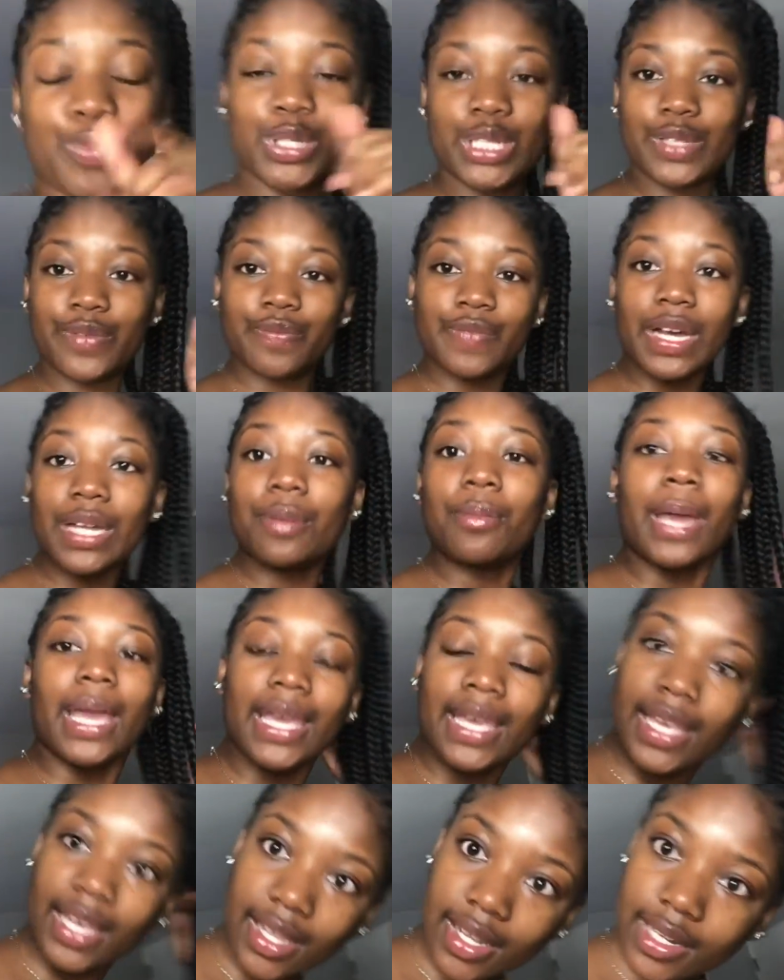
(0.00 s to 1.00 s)
really fun
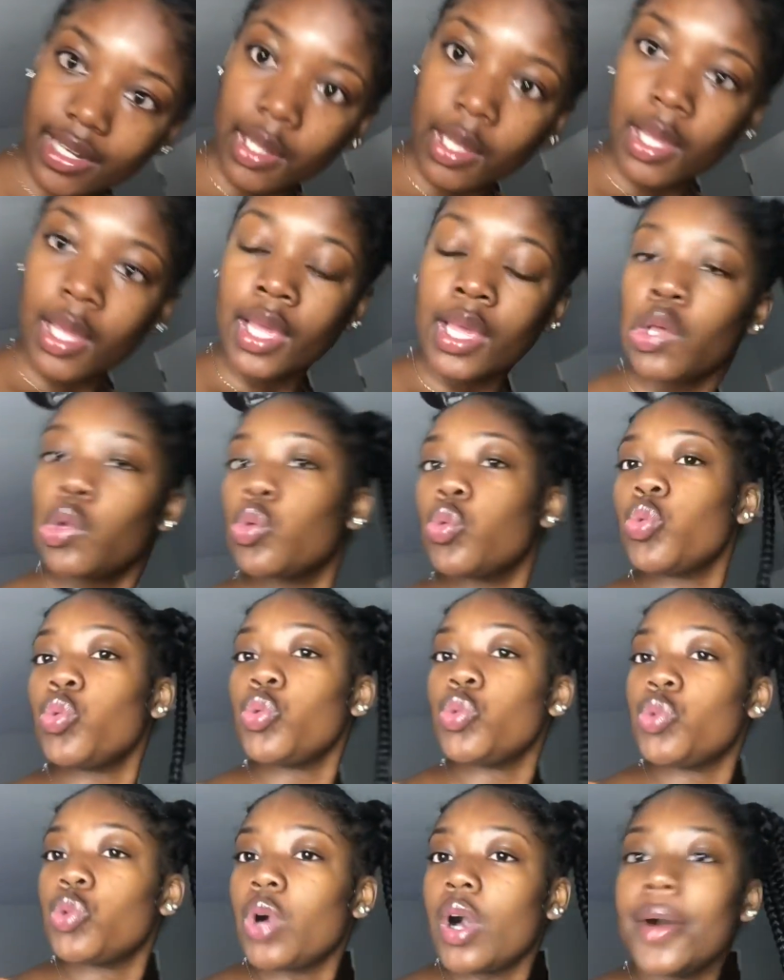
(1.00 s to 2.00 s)
making.
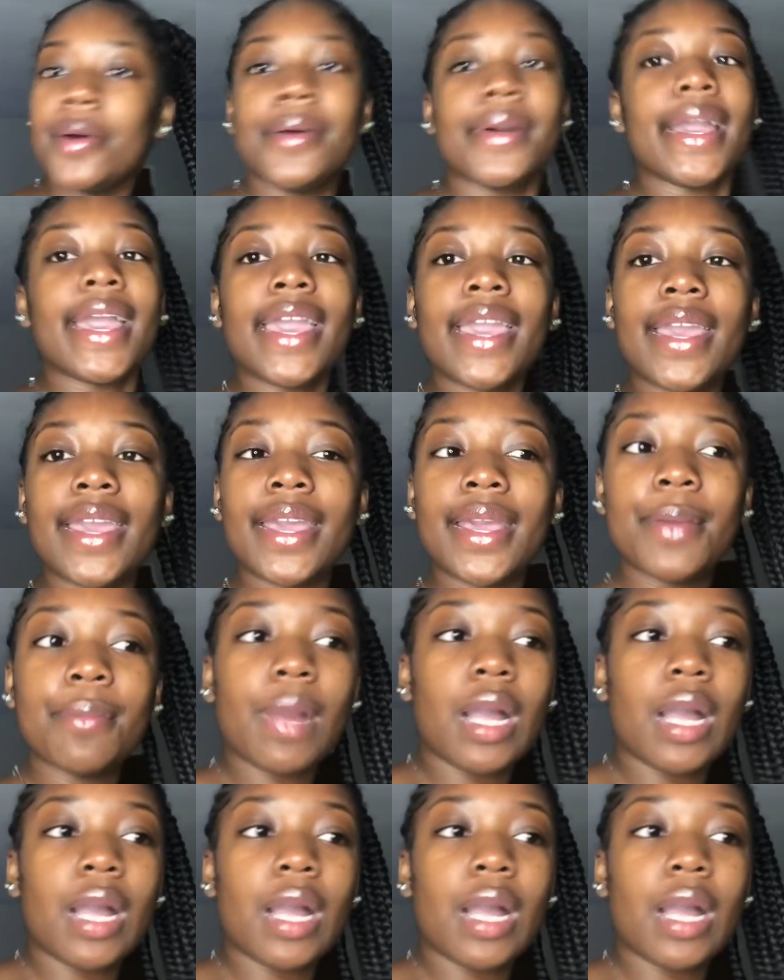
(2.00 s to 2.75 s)
Ooh, okay.